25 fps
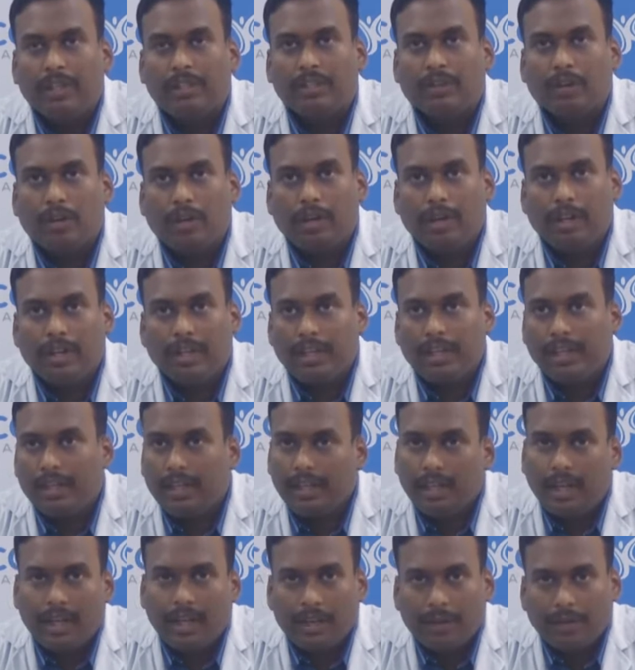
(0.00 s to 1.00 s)
as
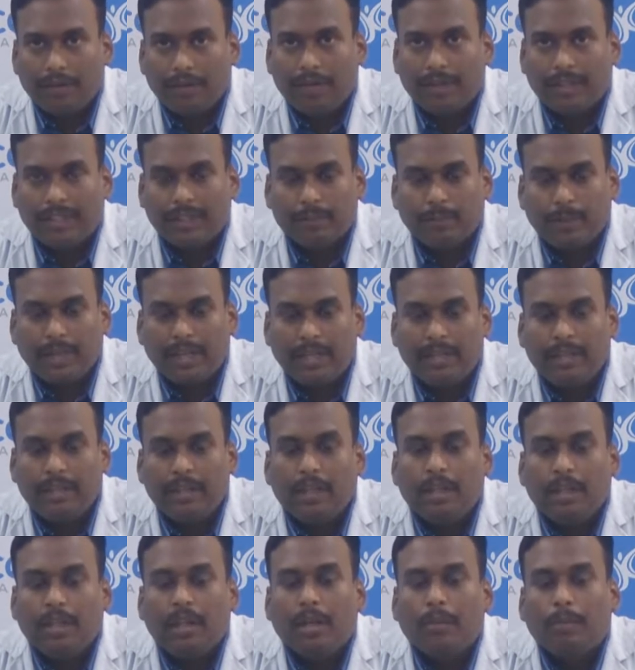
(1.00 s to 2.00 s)
already I have
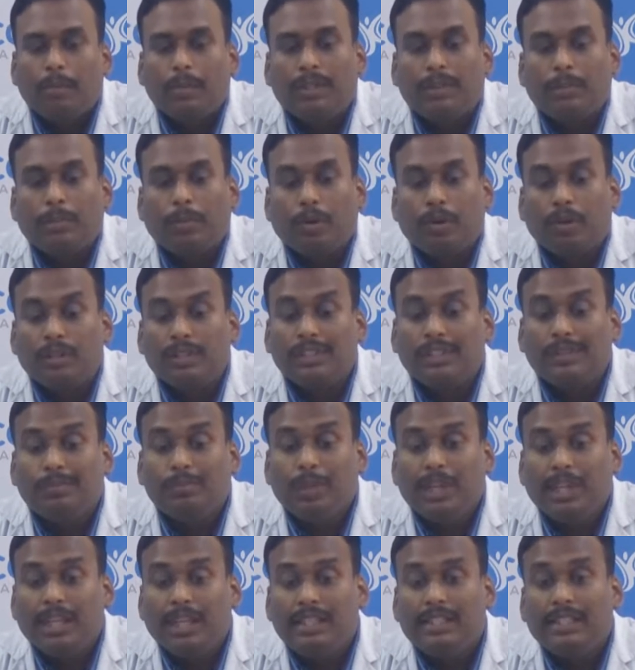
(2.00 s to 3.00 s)
explained, but the process
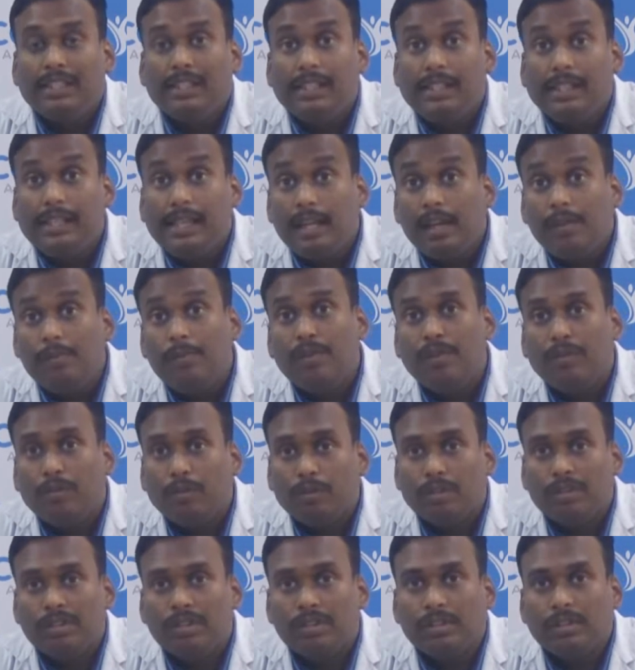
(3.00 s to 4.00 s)
begins year
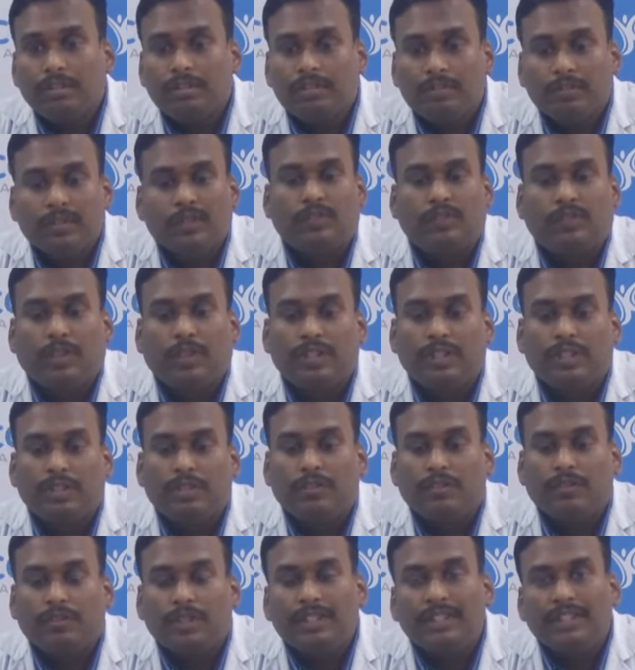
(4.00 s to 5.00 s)
before the first
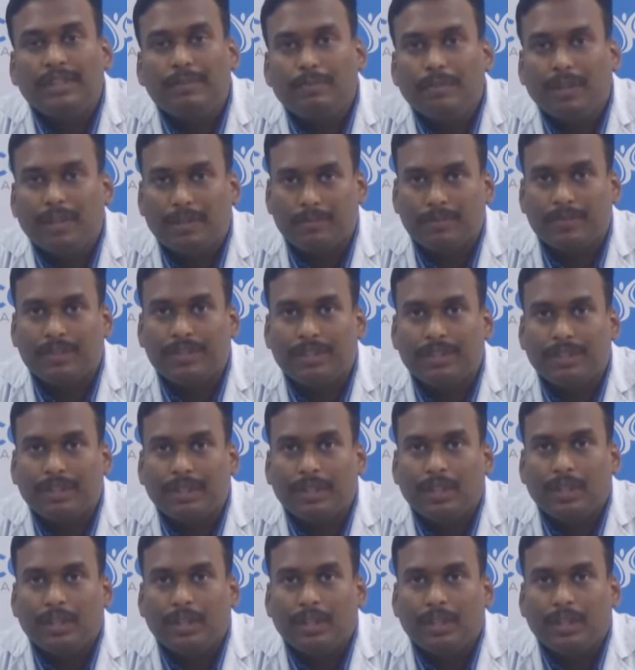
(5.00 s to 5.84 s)
of the symptoms.